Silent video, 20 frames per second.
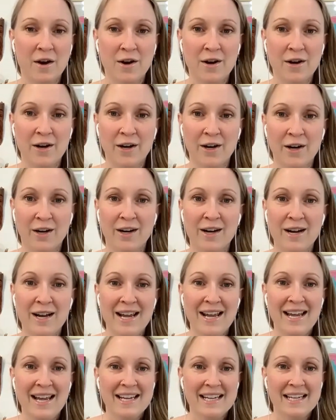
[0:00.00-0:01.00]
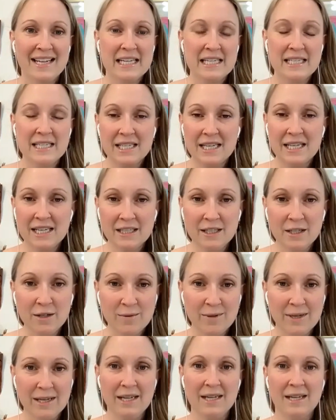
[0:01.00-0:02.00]
are
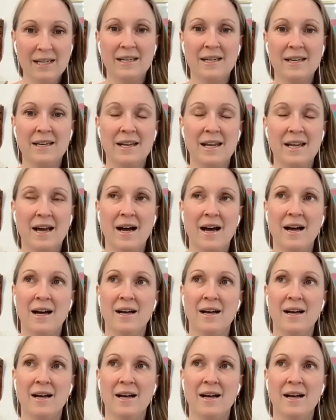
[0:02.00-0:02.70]
continuing